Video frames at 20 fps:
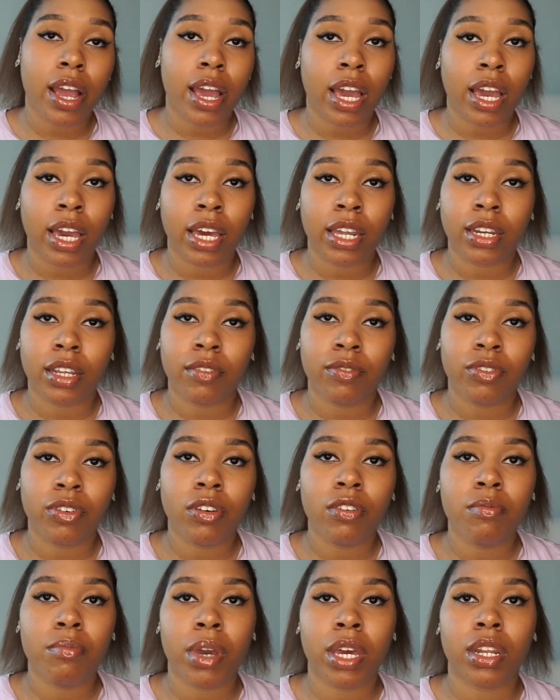And if
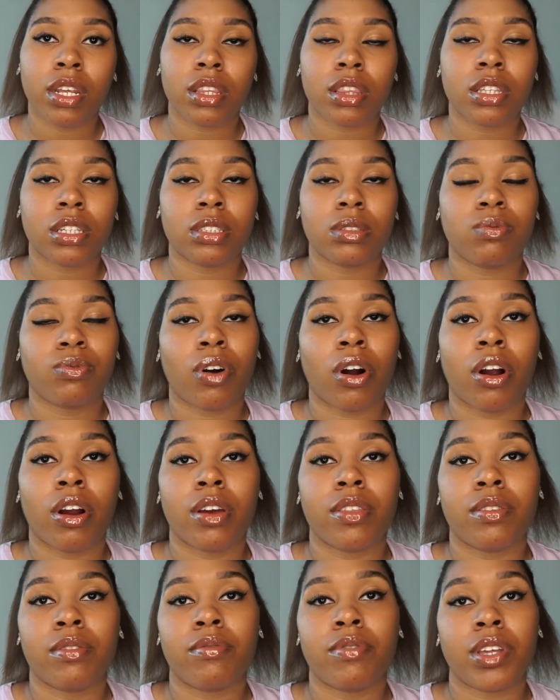you've made it this far
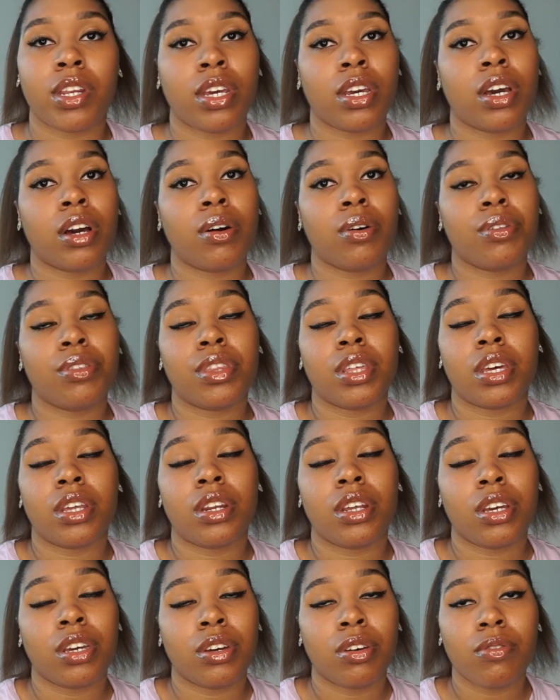in the video, then
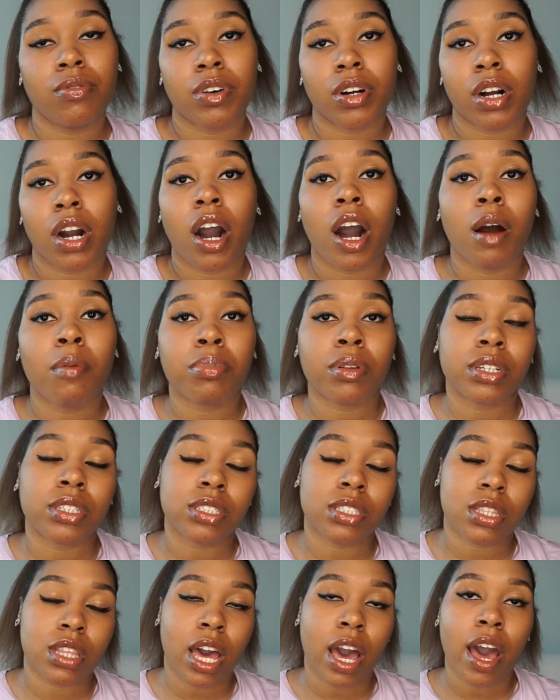you've
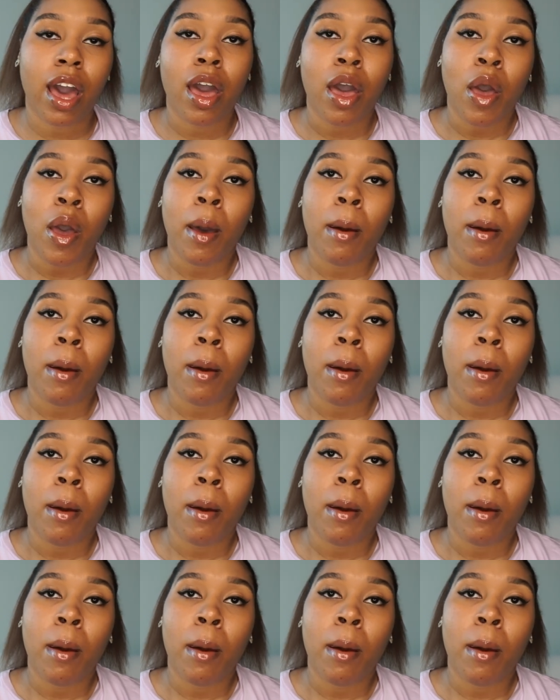accomplished that.